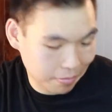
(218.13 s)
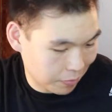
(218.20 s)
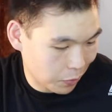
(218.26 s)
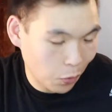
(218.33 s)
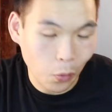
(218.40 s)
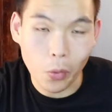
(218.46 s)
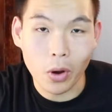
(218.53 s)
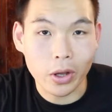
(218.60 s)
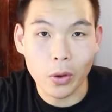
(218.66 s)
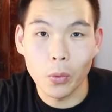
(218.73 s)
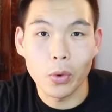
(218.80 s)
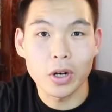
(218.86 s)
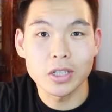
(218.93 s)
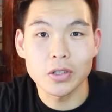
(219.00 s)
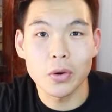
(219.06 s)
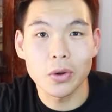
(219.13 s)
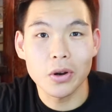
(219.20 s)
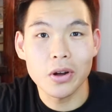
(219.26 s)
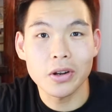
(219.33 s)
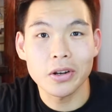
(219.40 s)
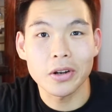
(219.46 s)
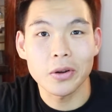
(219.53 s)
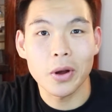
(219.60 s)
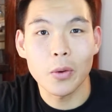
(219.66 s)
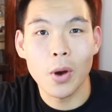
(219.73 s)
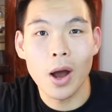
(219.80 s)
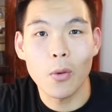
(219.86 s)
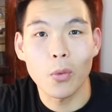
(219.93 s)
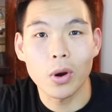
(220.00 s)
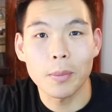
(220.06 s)
Okay, what is going on here?
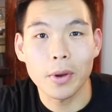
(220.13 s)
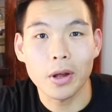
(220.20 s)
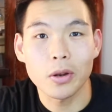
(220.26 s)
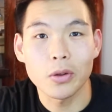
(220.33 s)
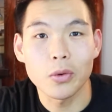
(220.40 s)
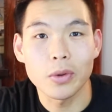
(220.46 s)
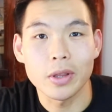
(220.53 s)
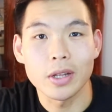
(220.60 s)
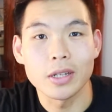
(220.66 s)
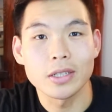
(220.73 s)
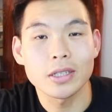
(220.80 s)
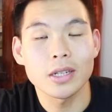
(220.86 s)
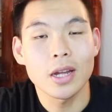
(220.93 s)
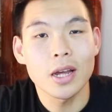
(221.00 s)
What am I going to do with this?